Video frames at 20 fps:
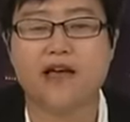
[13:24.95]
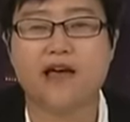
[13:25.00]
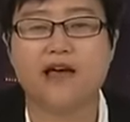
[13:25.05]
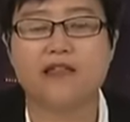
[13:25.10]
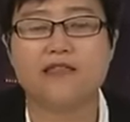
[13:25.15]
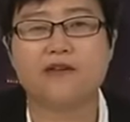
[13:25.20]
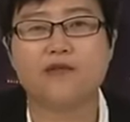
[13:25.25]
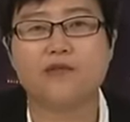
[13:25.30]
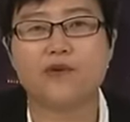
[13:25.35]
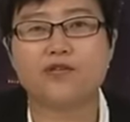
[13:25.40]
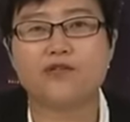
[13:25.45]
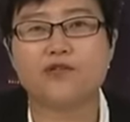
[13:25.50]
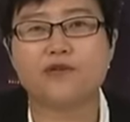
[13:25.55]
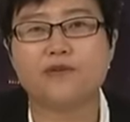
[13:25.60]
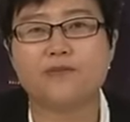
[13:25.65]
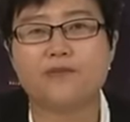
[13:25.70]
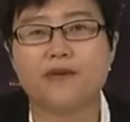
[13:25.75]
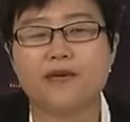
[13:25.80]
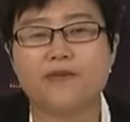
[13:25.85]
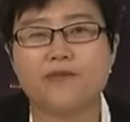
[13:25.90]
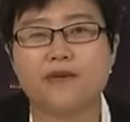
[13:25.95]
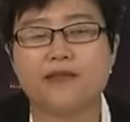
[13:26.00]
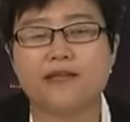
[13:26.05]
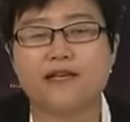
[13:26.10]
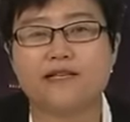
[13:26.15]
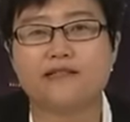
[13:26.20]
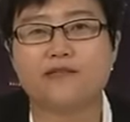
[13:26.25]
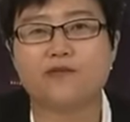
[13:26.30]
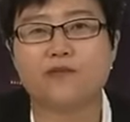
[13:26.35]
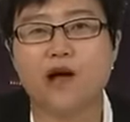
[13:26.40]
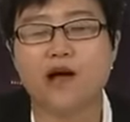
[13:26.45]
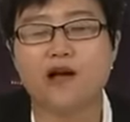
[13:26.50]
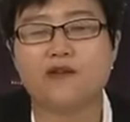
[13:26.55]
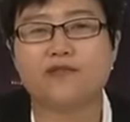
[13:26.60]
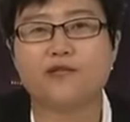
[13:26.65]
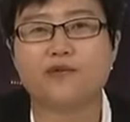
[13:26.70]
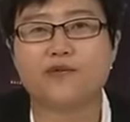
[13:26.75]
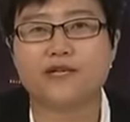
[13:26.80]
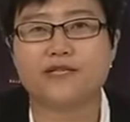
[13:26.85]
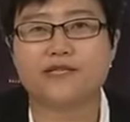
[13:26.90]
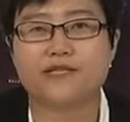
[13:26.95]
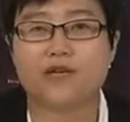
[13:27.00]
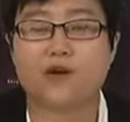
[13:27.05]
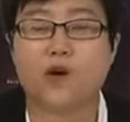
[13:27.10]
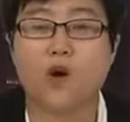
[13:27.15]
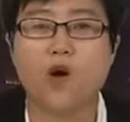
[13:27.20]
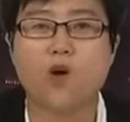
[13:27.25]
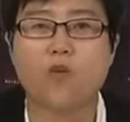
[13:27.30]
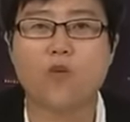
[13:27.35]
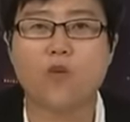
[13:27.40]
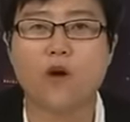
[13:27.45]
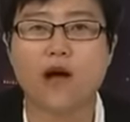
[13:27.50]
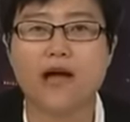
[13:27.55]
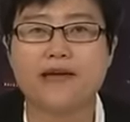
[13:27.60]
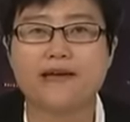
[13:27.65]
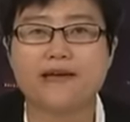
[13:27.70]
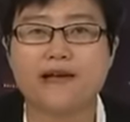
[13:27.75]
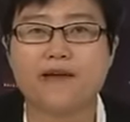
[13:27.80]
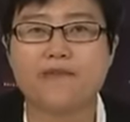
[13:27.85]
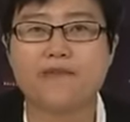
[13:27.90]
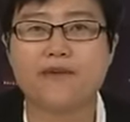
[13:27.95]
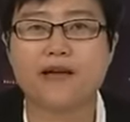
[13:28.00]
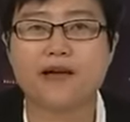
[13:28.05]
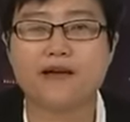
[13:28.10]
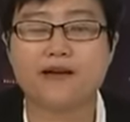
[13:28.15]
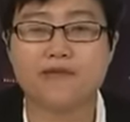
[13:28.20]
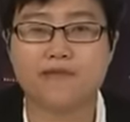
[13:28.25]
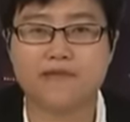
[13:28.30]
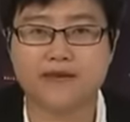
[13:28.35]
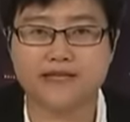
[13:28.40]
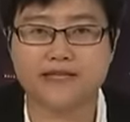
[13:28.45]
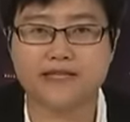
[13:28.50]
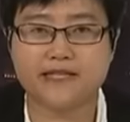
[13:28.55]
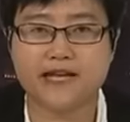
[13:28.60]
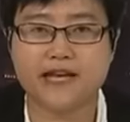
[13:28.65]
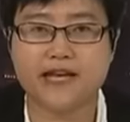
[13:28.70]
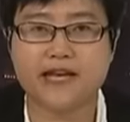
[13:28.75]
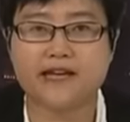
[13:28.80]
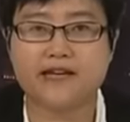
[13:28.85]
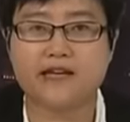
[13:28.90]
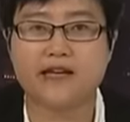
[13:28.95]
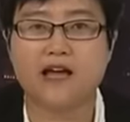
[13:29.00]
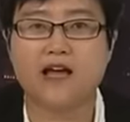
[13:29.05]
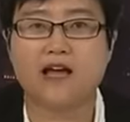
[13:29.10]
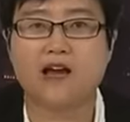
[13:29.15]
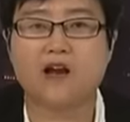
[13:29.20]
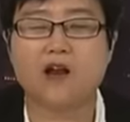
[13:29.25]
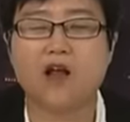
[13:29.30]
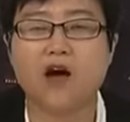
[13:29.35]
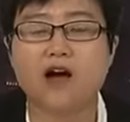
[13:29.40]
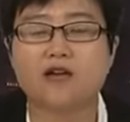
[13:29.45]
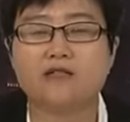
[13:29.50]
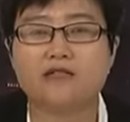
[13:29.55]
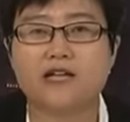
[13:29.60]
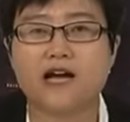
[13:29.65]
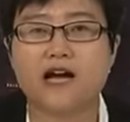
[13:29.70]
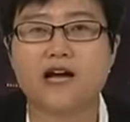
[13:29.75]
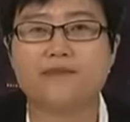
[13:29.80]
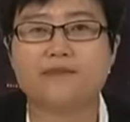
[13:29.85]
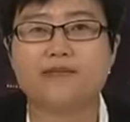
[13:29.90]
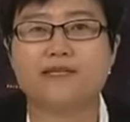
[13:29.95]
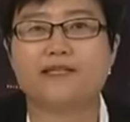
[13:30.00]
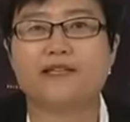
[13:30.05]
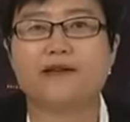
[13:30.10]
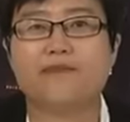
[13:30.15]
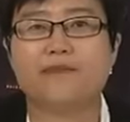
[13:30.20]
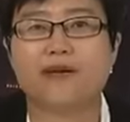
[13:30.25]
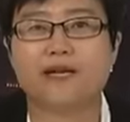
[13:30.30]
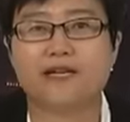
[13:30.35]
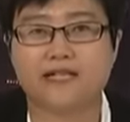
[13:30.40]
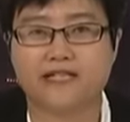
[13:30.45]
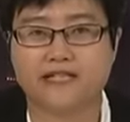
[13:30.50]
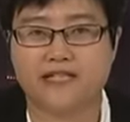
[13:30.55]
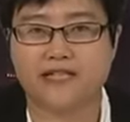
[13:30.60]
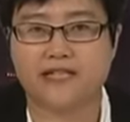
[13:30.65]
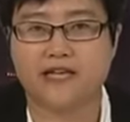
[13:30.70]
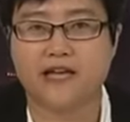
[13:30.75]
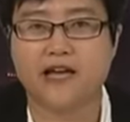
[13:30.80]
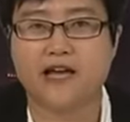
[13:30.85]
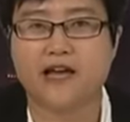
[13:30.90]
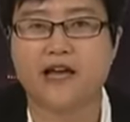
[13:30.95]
and which maybe that's one of the reasons why Gambia can maintain long-term stability